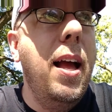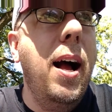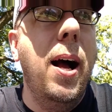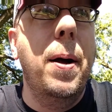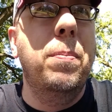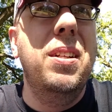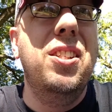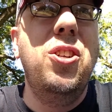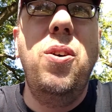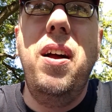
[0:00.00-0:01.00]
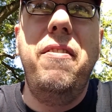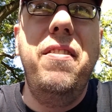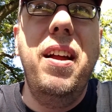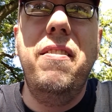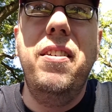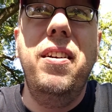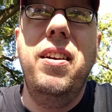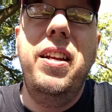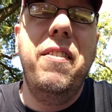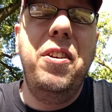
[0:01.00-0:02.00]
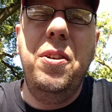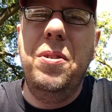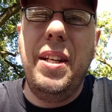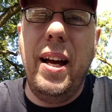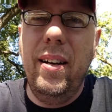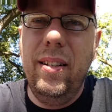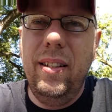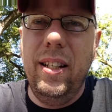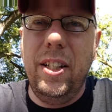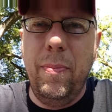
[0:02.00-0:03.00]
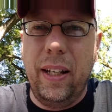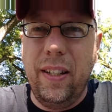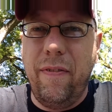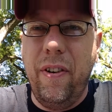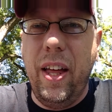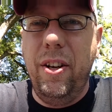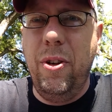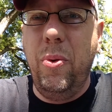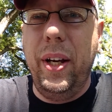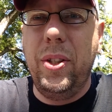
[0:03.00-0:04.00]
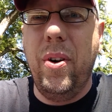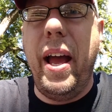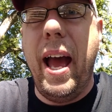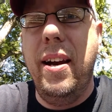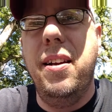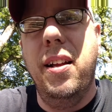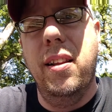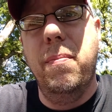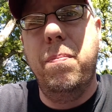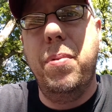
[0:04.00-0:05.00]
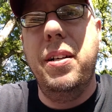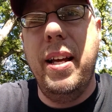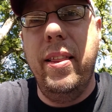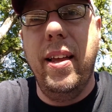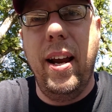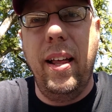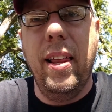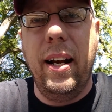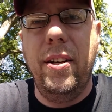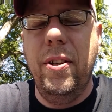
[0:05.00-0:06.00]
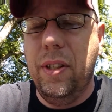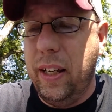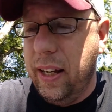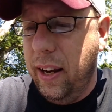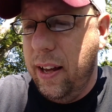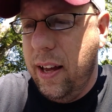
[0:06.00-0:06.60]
And so I've never used that system except for that 2 weeks where I had to pretend that I liked using it.